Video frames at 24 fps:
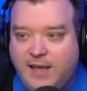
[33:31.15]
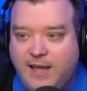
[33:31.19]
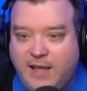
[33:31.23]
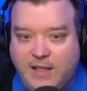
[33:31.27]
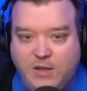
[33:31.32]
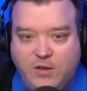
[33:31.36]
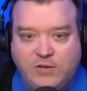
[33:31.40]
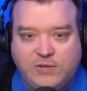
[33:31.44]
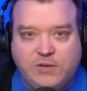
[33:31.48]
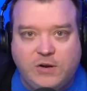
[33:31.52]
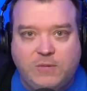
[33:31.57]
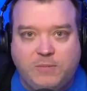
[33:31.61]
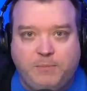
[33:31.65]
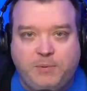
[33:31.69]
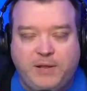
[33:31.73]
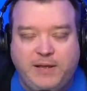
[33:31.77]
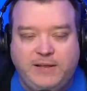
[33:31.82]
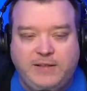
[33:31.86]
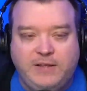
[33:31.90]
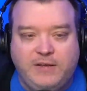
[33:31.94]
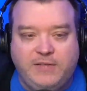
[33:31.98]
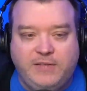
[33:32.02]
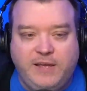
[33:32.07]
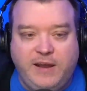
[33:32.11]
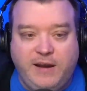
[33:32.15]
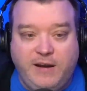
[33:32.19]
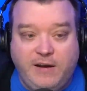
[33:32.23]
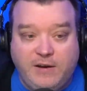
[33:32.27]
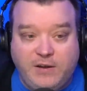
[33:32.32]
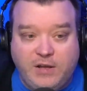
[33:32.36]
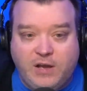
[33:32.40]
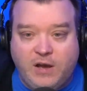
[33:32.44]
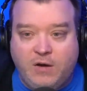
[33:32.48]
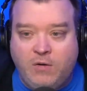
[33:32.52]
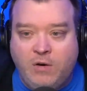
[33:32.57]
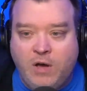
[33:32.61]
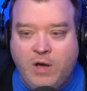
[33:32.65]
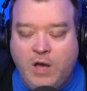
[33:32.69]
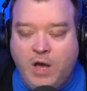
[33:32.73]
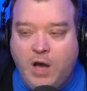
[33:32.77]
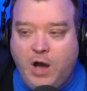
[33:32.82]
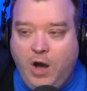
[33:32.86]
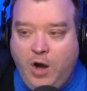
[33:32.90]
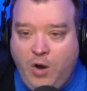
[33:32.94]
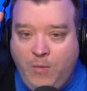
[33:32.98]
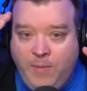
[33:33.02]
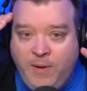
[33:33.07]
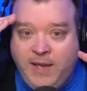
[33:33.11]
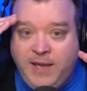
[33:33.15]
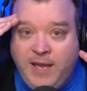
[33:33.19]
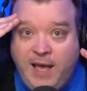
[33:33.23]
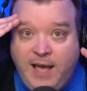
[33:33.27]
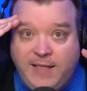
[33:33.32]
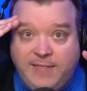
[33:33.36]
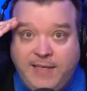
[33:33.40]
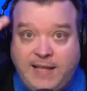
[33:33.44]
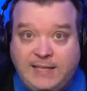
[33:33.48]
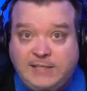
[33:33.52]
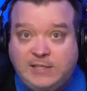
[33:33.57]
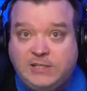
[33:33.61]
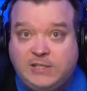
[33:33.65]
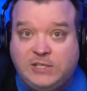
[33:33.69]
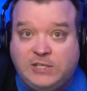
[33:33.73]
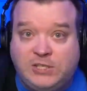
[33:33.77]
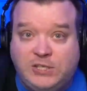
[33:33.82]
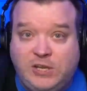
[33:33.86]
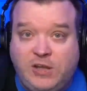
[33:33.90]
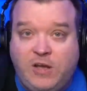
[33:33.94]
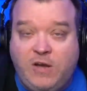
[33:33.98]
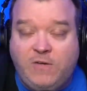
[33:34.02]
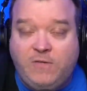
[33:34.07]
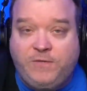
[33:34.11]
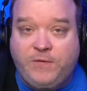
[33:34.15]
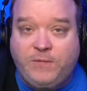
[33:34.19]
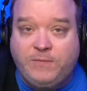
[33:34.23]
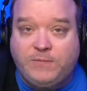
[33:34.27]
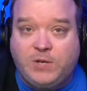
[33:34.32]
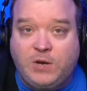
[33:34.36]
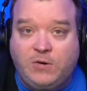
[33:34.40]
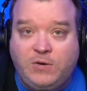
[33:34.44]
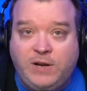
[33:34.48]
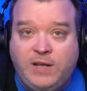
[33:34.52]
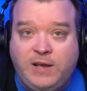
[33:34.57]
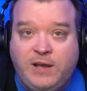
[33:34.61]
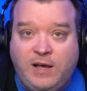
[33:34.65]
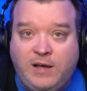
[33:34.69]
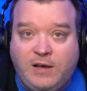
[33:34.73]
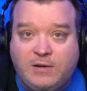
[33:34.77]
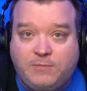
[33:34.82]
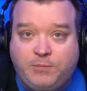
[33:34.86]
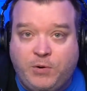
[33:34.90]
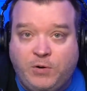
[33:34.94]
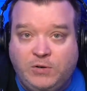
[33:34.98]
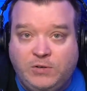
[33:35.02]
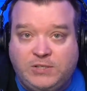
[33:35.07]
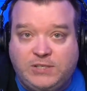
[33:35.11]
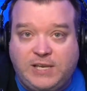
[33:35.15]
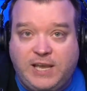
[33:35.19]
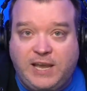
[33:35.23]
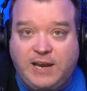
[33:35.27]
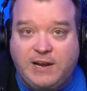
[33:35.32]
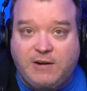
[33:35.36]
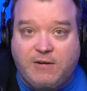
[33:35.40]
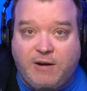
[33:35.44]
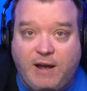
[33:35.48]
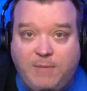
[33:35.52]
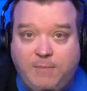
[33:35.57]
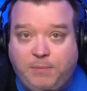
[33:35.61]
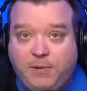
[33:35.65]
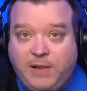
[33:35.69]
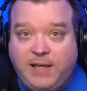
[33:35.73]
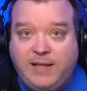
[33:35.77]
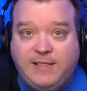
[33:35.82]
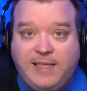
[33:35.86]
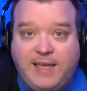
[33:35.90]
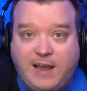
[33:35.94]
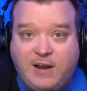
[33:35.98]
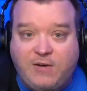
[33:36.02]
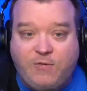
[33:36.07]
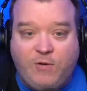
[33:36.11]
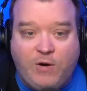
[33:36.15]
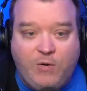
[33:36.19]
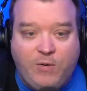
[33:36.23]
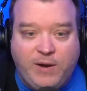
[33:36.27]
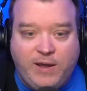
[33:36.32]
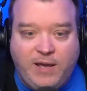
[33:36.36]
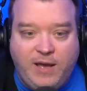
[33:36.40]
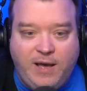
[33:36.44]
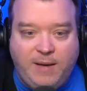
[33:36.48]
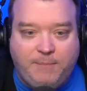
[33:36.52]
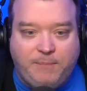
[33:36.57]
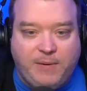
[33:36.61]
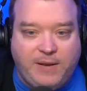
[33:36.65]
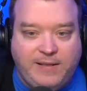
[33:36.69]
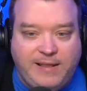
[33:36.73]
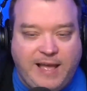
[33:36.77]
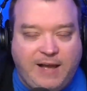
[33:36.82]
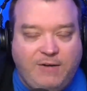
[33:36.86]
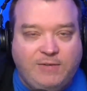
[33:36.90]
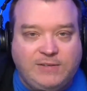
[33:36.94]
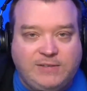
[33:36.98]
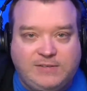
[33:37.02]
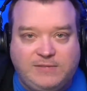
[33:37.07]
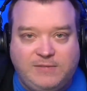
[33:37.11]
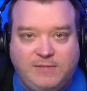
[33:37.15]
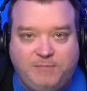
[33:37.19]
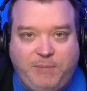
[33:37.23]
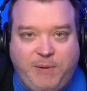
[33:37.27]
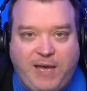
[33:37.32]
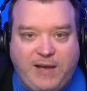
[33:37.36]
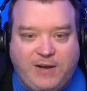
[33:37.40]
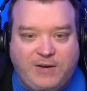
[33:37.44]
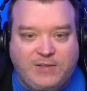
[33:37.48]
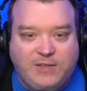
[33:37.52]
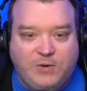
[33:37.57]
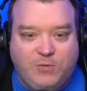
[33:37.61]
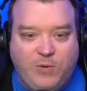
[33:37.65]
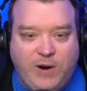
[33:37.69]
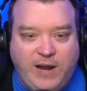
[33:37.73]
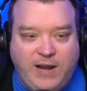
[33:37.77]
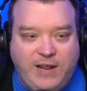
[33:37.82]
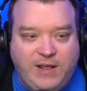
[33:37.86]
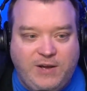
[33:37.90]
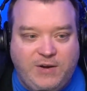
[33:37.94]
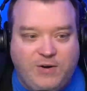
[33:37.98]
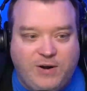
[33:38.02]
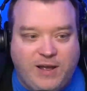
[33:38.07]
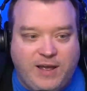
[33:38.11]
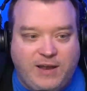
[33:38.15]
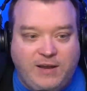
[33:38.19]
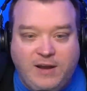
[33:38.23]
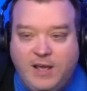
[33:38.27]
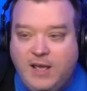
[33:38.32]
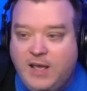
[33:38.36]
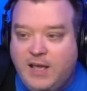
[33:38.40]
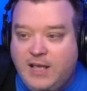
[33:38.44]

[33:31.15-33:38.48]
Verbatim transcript: And you start playing on there and you go, oh my God, that's the song from Tony Hawk Pro Skater. I played that growing up and now it's back on the radio again.